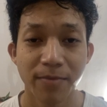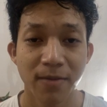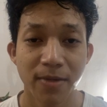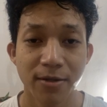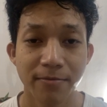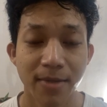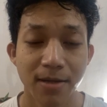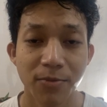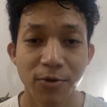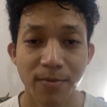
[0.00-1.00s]
people to
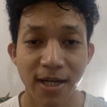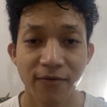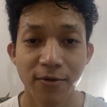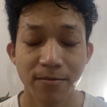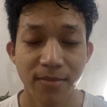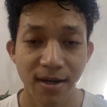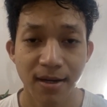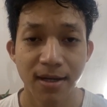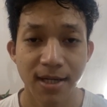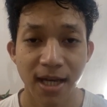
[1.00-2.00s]
make more money from
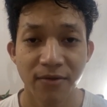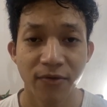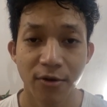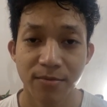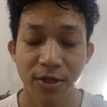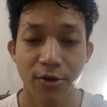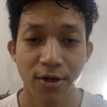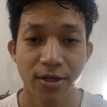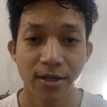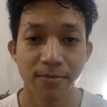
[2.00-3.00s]
breeding than from
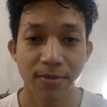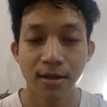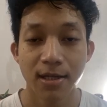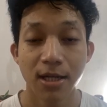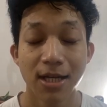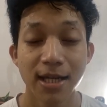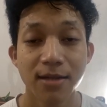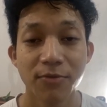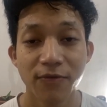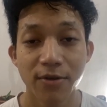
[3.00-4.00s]
scholarships. Now
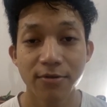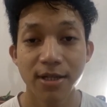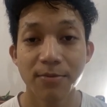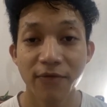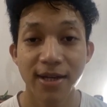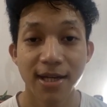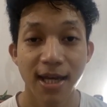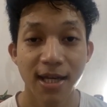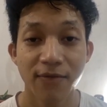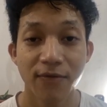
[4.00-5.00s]
let's move on to some of the
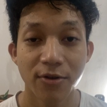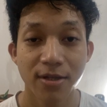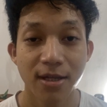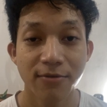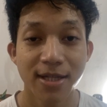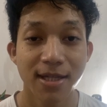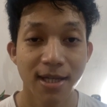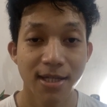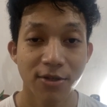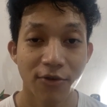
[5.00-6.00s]
negative
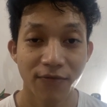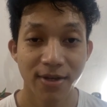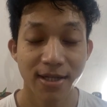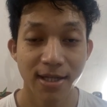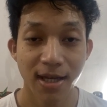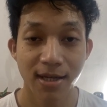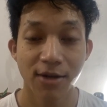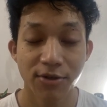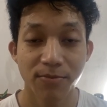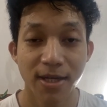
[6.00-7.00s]
consequences of this
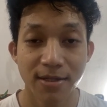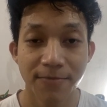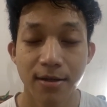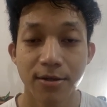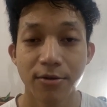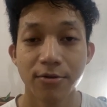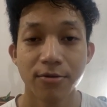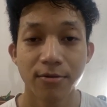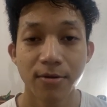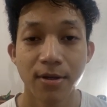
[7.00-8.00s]
announcement.
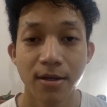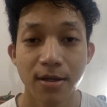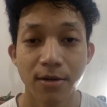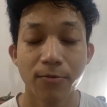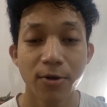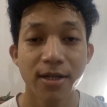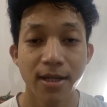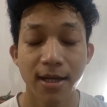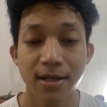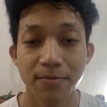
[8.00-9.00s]
So the
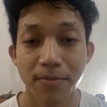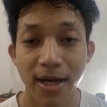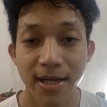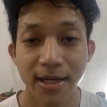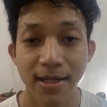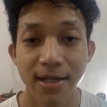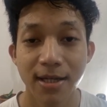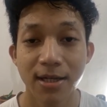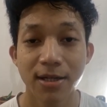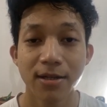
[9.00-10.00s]
worst hit by this
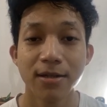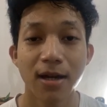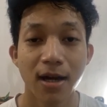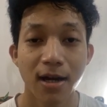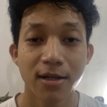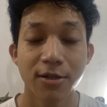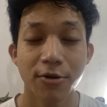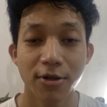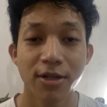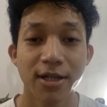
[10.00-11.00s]
decision are
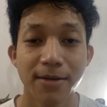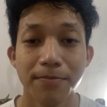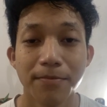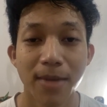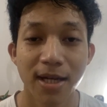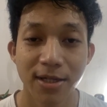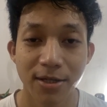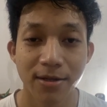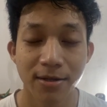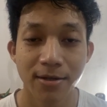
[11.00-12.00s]
scholarship
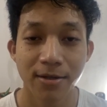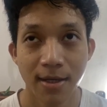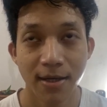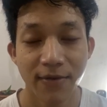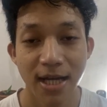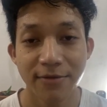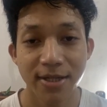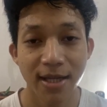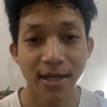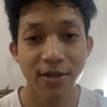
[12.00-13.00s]
managers. Even I
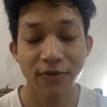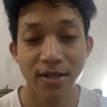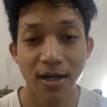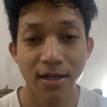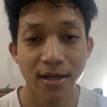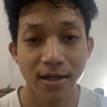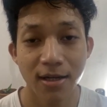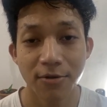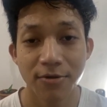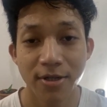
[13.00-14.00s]
was thinking of starting
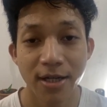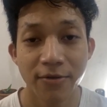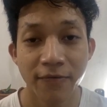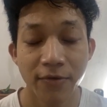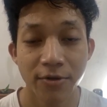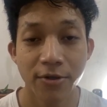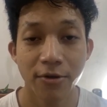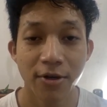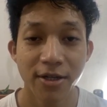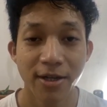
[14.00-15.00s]
around 3 to 4
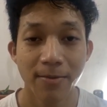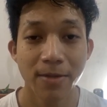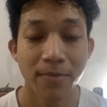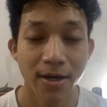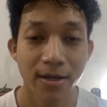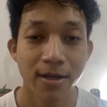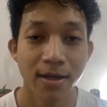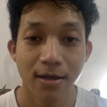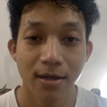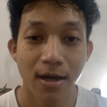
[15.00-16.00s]
scholarships, but
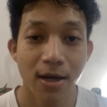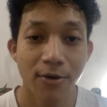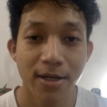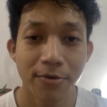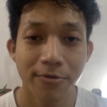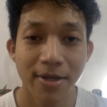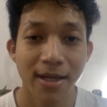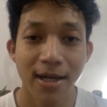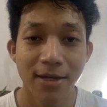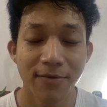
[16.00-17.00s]
now I don't
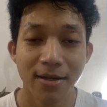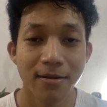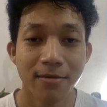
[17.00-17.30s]
think I will.